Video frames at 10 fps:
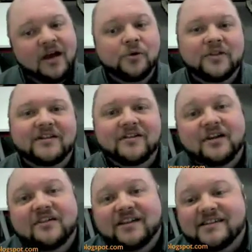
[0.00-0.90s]
Well, that's all
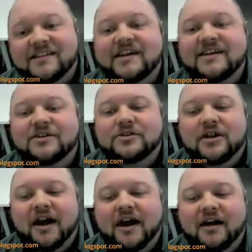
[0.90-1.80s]
I've got to say to you.
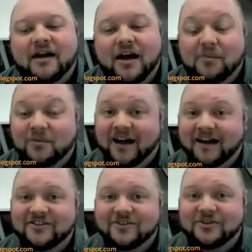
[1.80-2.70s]
I'm
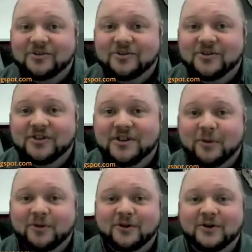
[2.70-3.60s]
glad you took the
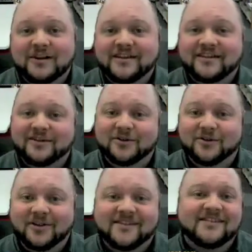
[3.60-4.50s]
opportunity to
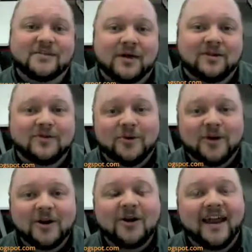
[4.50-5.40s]
listen to my
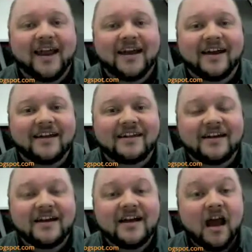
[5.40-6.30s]
tutorial, and
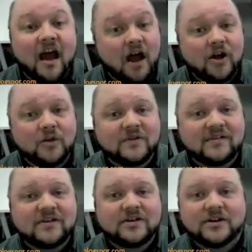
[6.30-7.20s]
I hope to see
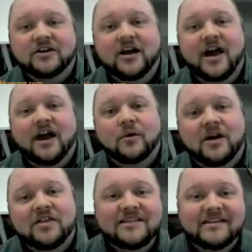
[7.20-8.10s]
you here at
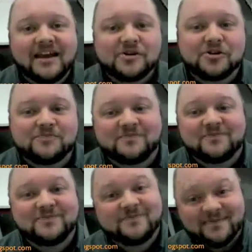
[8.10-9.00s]
Watha T. Daniel.
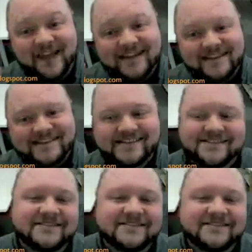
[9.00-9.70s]
Thanks.